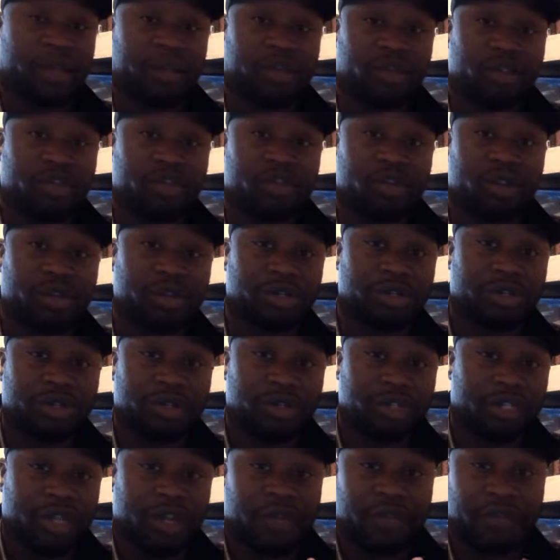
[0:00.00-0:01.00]
the
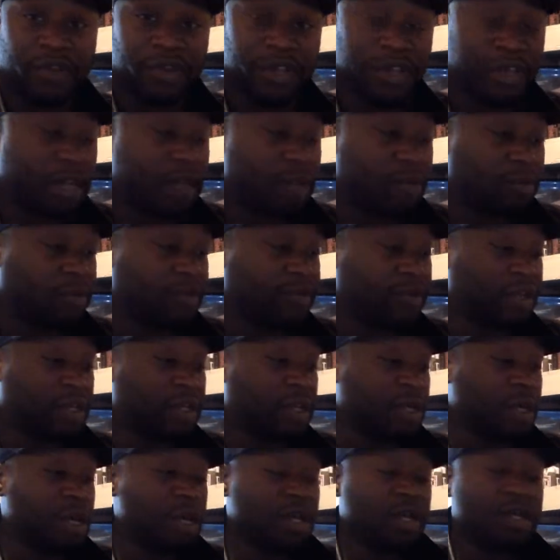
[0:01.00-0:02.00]
instructions and everything that came with it.
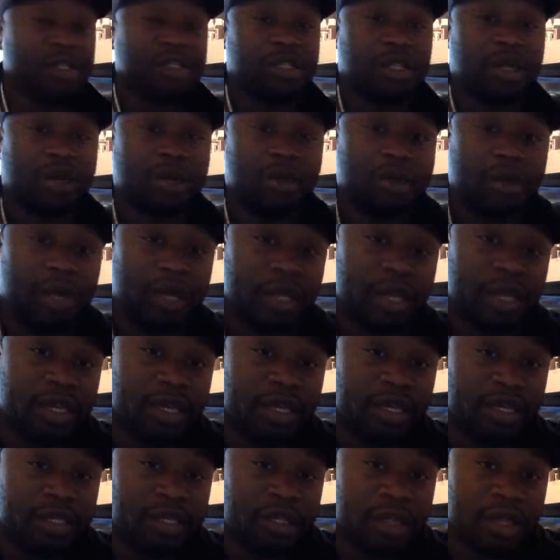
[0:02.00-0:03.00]
So
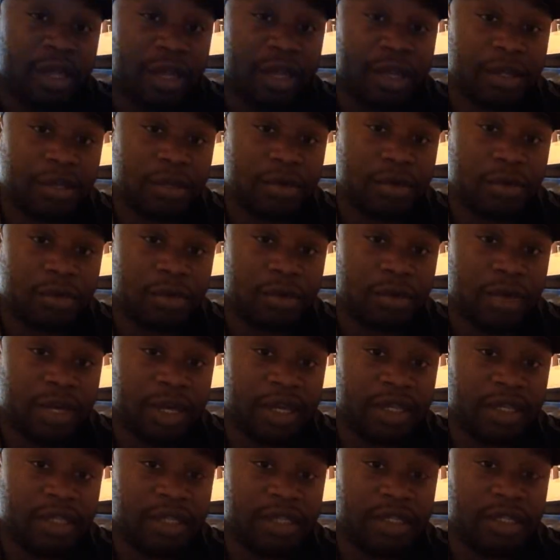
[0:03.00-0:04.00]
here's the actual
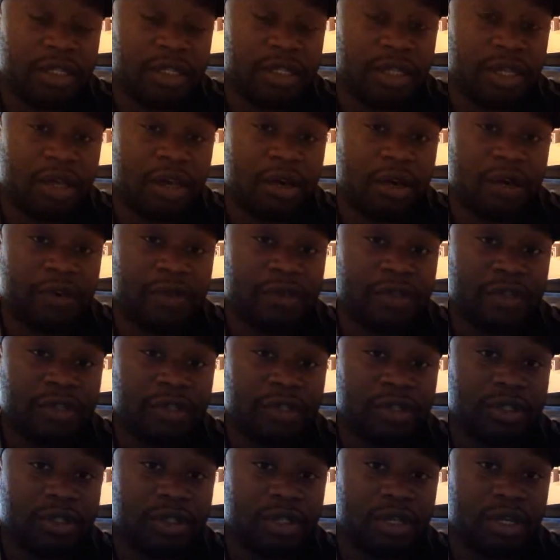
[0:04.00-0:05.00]
case itself,
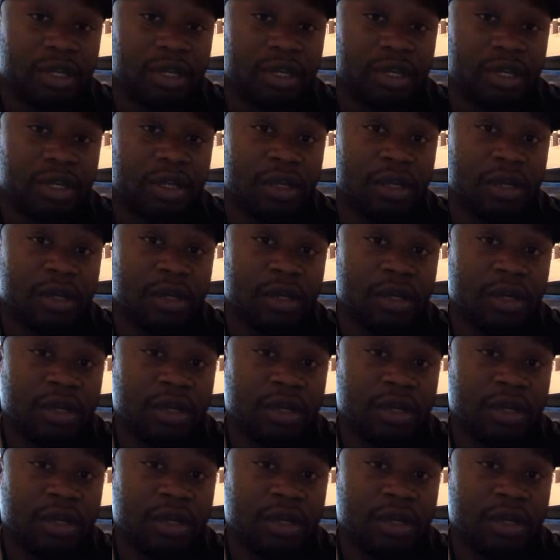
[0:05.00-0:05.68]
as you can see.